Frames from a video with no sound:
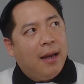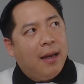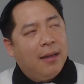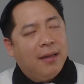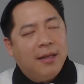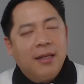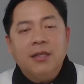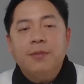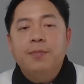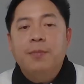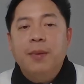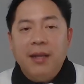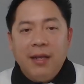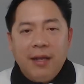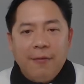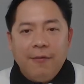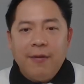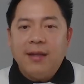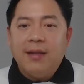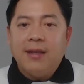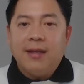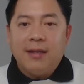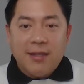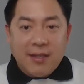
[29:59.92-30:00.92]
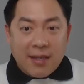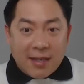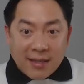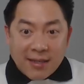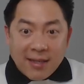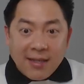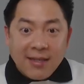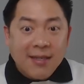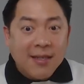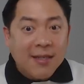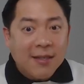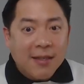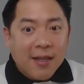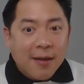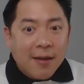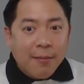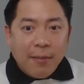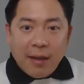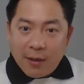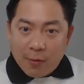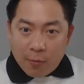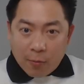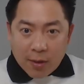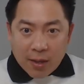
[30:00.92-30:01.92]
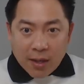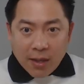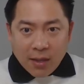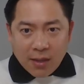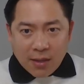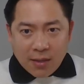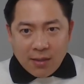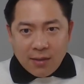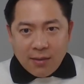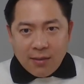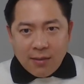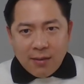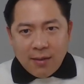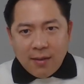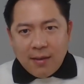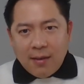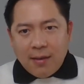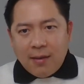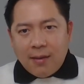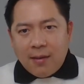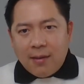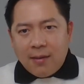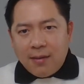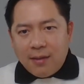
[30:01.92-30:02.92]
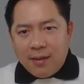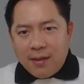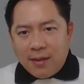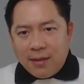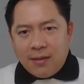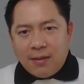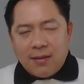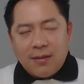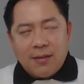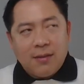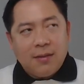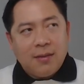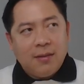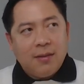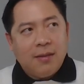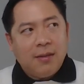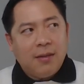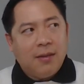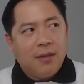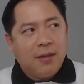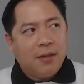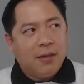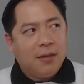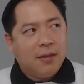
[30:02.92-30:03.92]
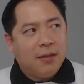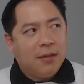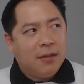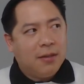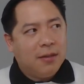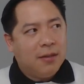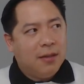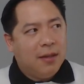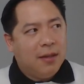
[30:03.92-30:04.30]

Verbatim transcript: just believe in the justice system. It works. Just just